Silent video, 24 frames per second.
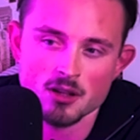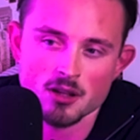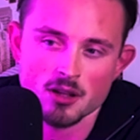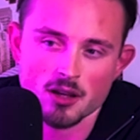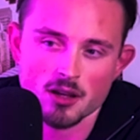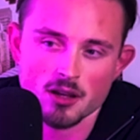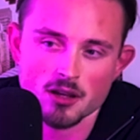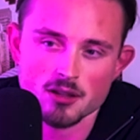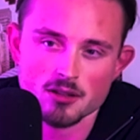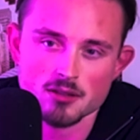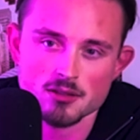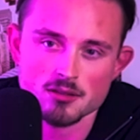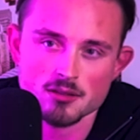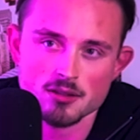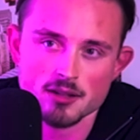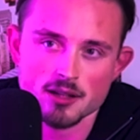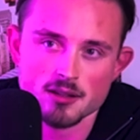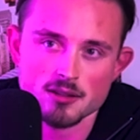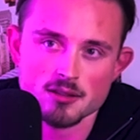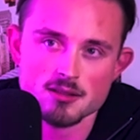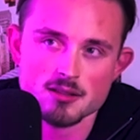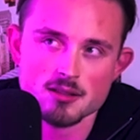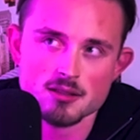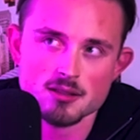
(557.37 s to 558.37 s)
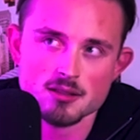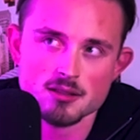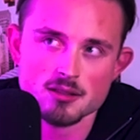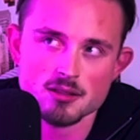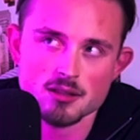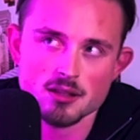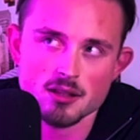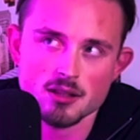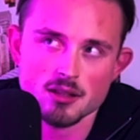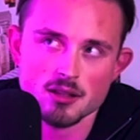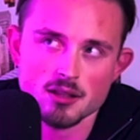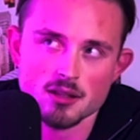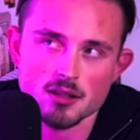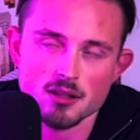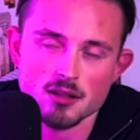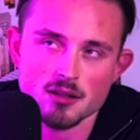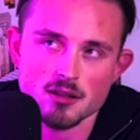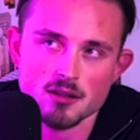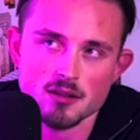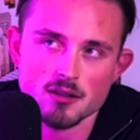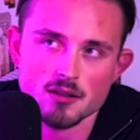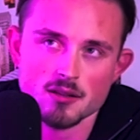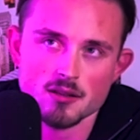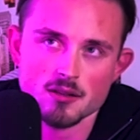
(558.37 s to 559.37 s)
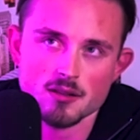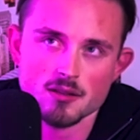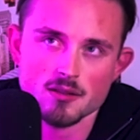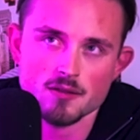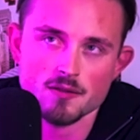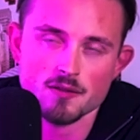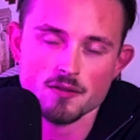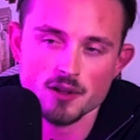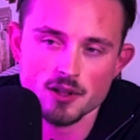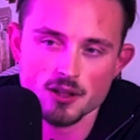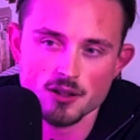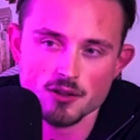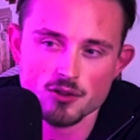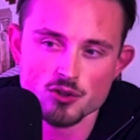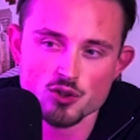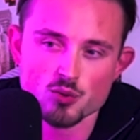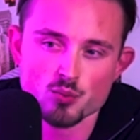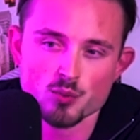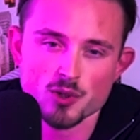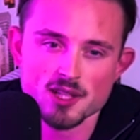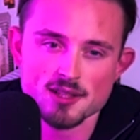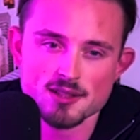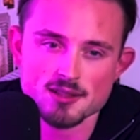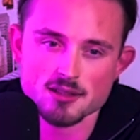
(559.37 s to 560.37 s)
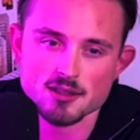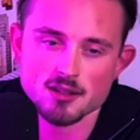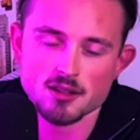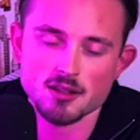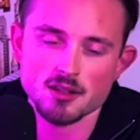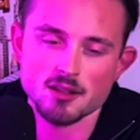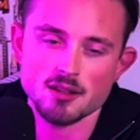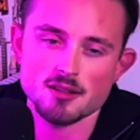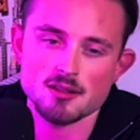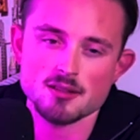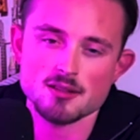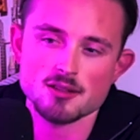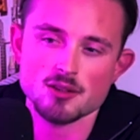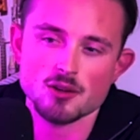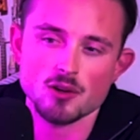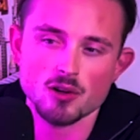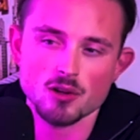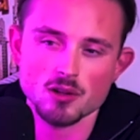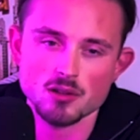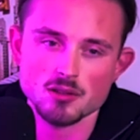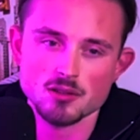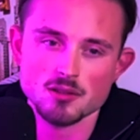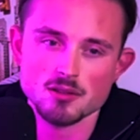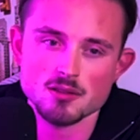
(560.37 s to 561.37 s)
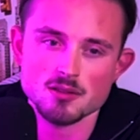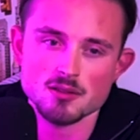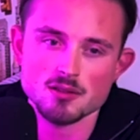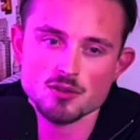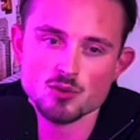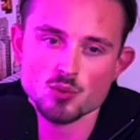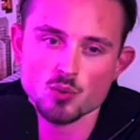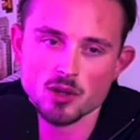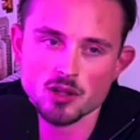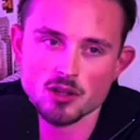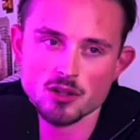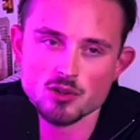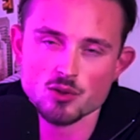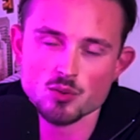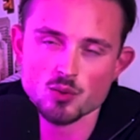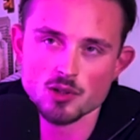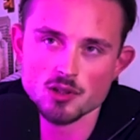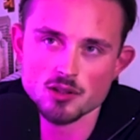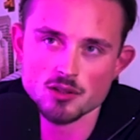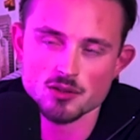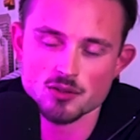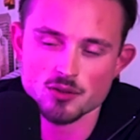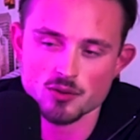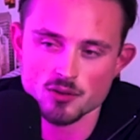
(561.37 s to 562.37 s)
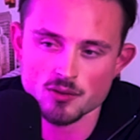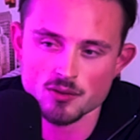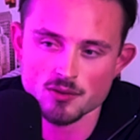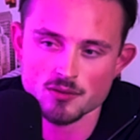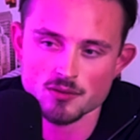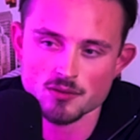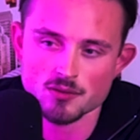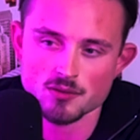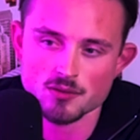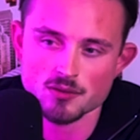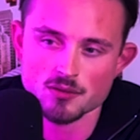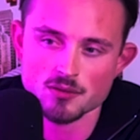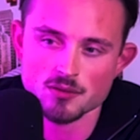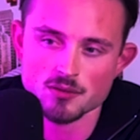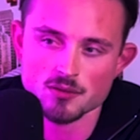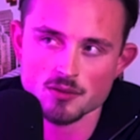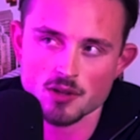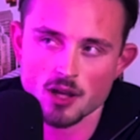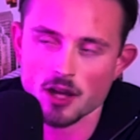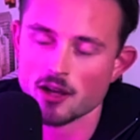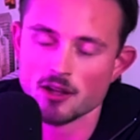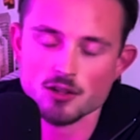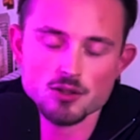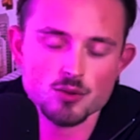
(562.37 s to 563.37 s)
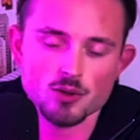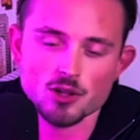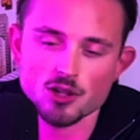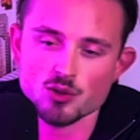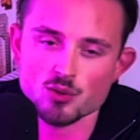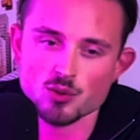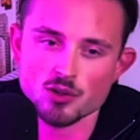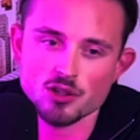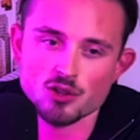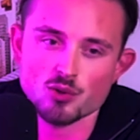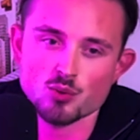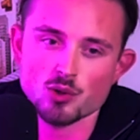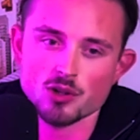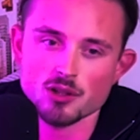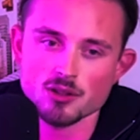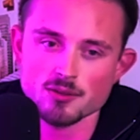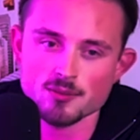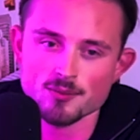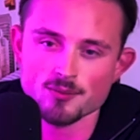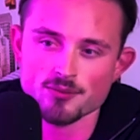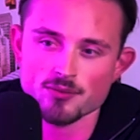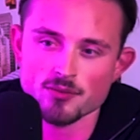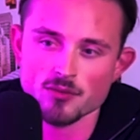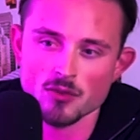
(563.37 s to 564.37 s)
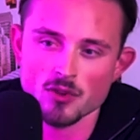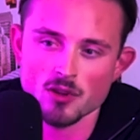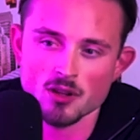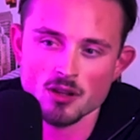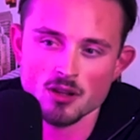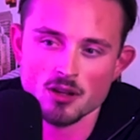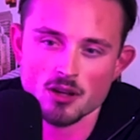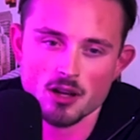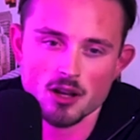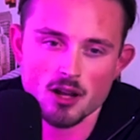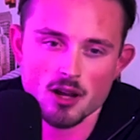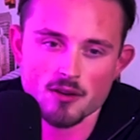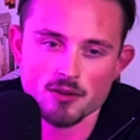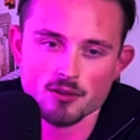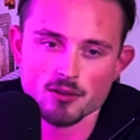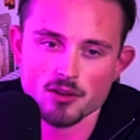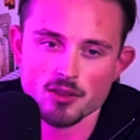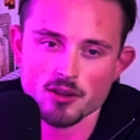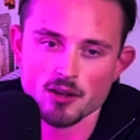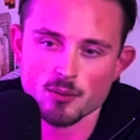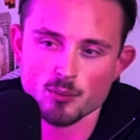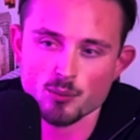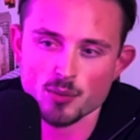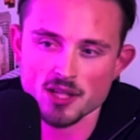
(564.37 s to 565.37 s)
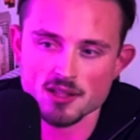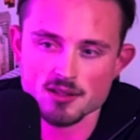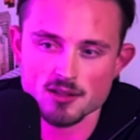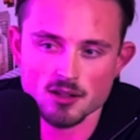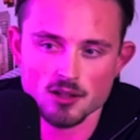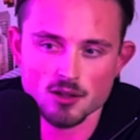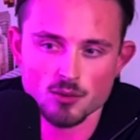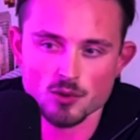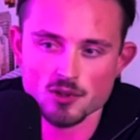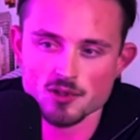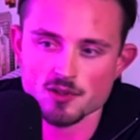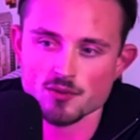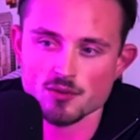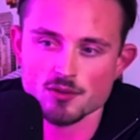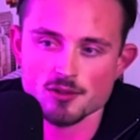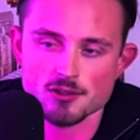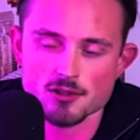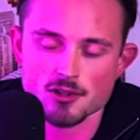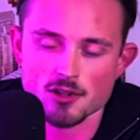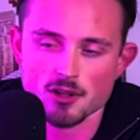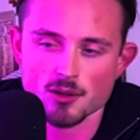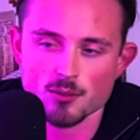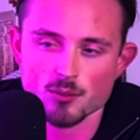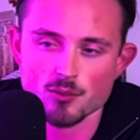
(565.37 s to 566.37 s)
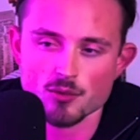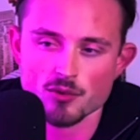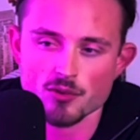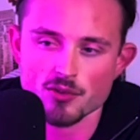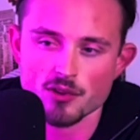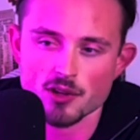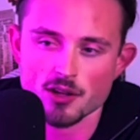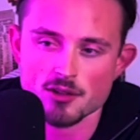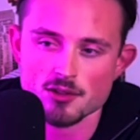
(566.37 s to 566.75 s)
And I finished my studies August 2021, and after that basically was full-time with the